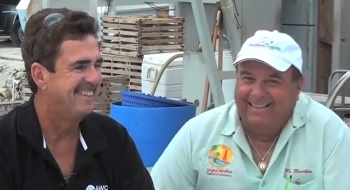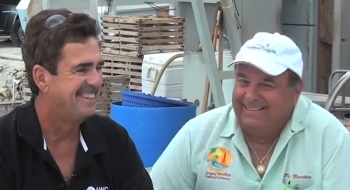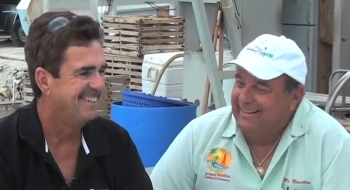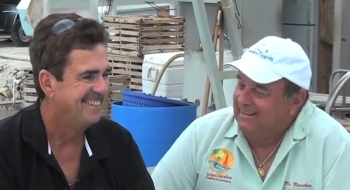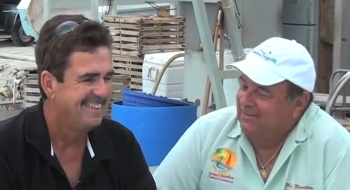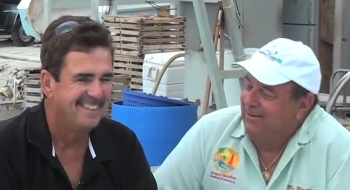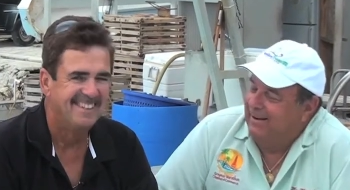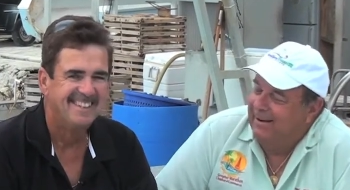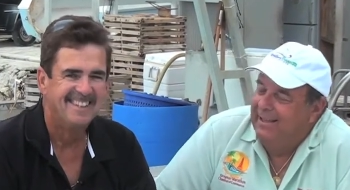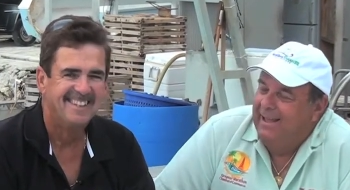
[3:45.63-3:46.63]
Speaker 1: think that's
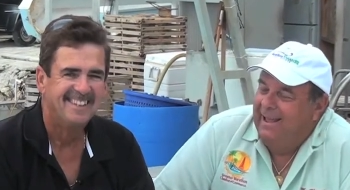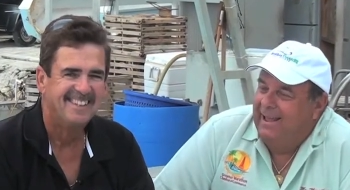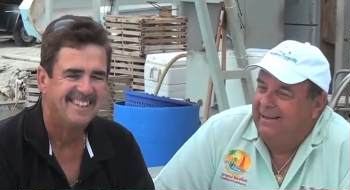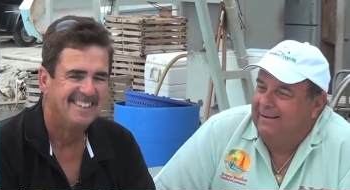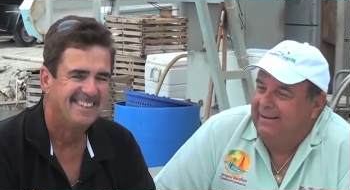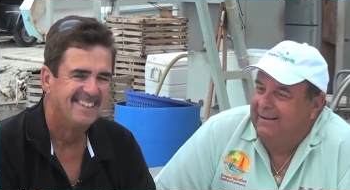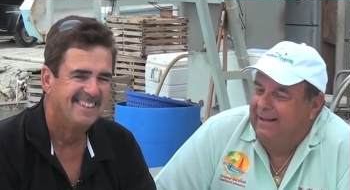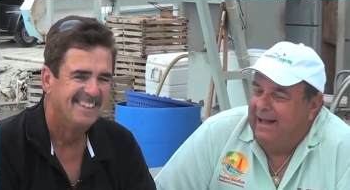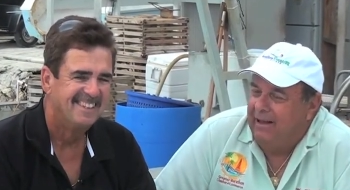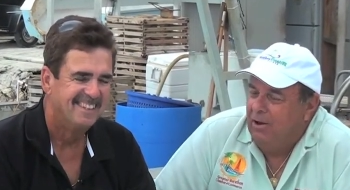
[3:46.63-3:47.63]
great. And uh,
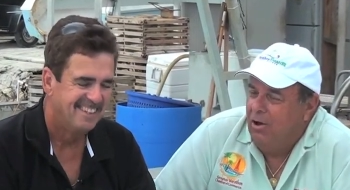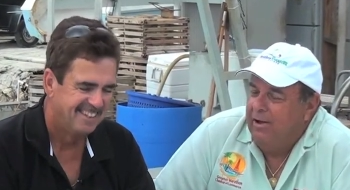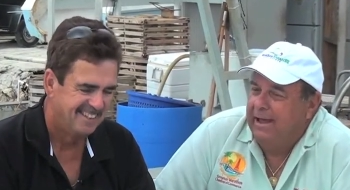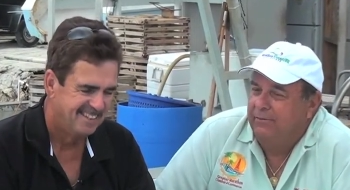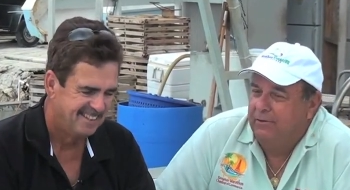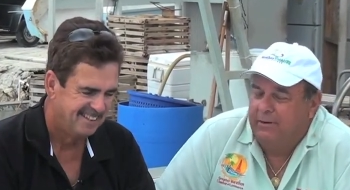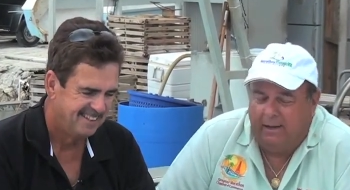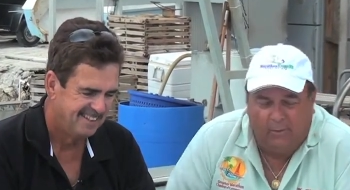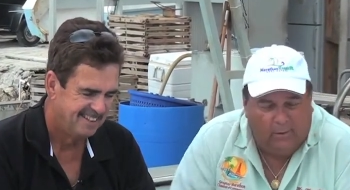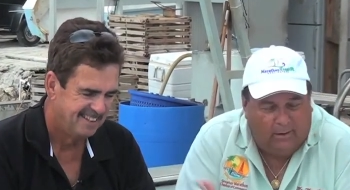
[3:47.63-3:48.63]
how long have you, now that we're